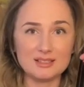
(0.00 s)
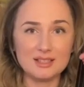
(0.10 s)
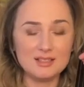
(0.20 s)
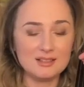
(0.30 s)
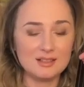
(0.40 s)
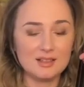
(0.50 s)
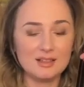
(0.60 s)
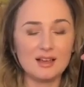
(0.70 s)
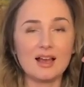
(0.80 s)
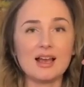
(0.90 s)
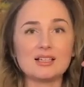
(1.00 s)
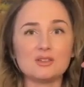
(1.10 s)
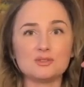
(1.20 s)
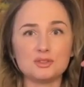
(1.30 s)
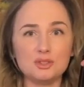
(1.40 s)
it, and
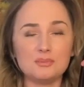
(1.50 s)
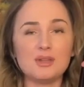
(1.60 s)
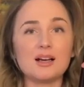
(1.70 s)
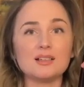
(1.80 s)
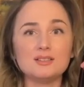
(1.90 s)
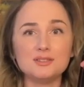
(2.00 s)
on 2 plug